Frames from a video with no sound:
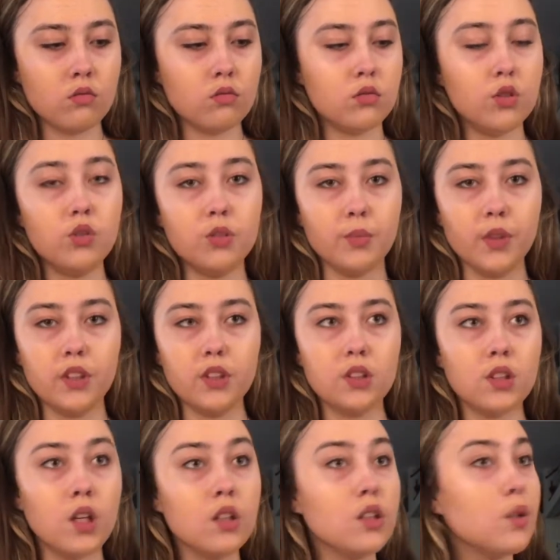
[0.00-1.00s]
2
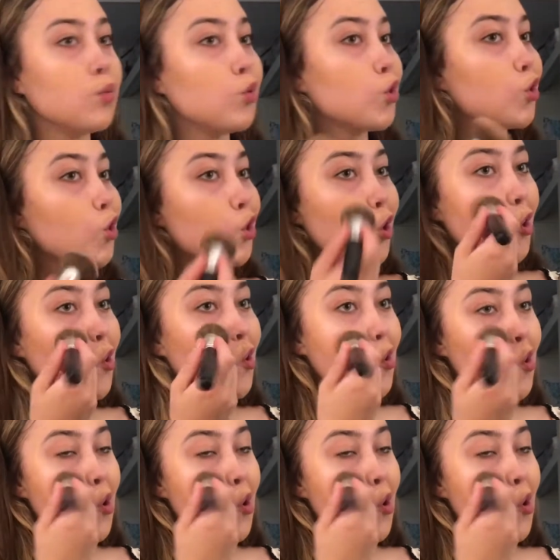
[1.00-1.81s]
spritz, and then I'm just gonna